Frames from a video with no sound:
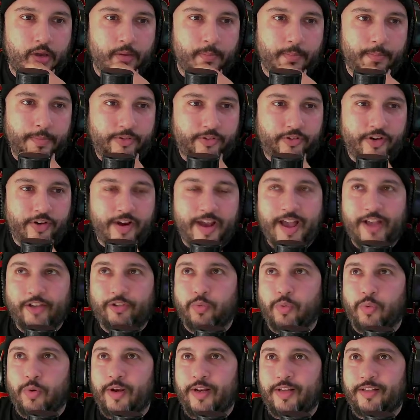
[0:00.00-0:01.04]
Mr.
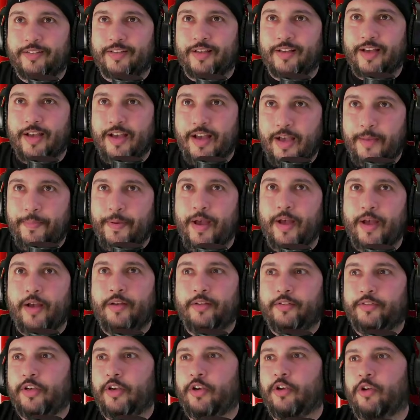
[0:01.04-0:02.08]
X, what is up?
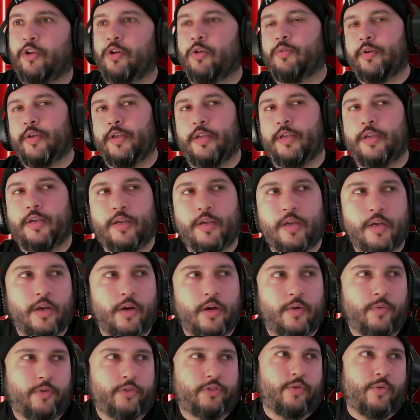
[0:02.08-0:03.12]
How's it going?
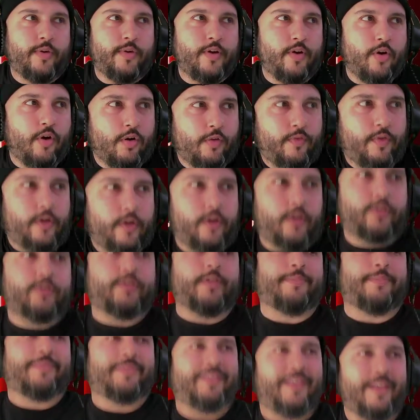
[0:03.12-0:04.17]
We're just going over
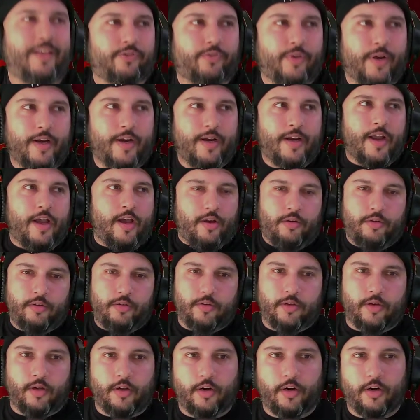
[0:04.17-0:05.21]
some things right
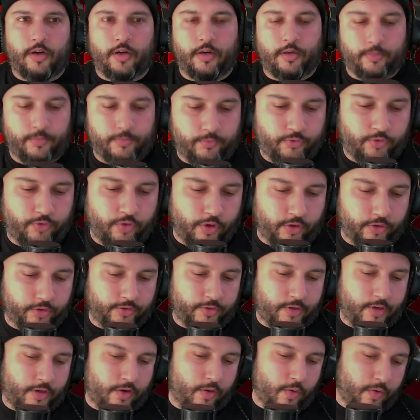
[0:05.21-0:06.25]
now on our
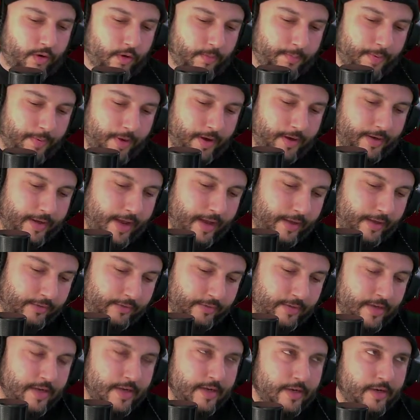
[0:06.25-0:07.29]
Trolls Corner podcast,
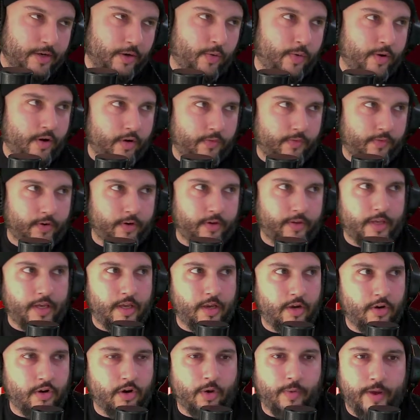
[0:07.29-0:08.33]
going over
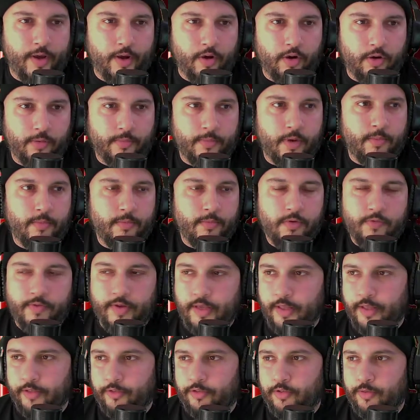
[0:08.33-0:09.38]
the No Way Home
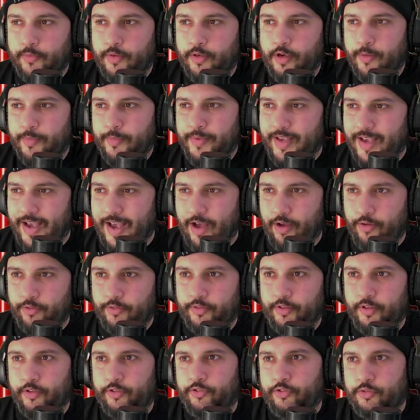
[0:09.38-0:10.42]
movie that's going to be coming
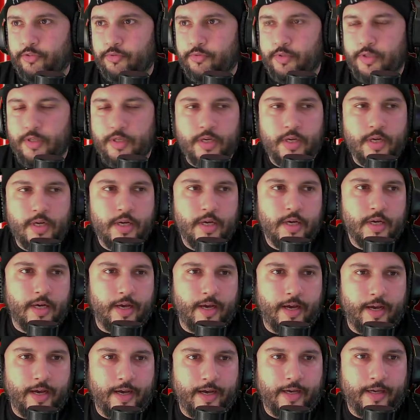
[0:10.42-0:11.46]
out soon.
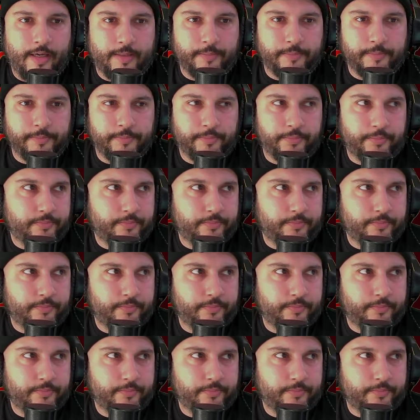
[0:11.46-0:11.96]
Going